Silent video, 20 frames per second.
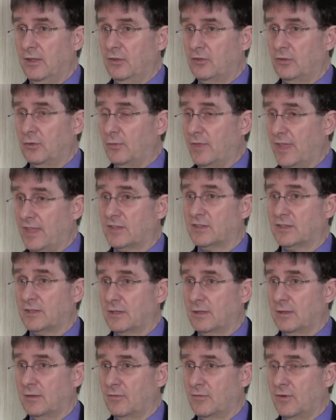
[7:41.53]
So that's
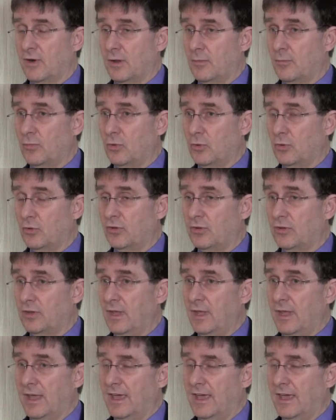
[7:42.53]
very important.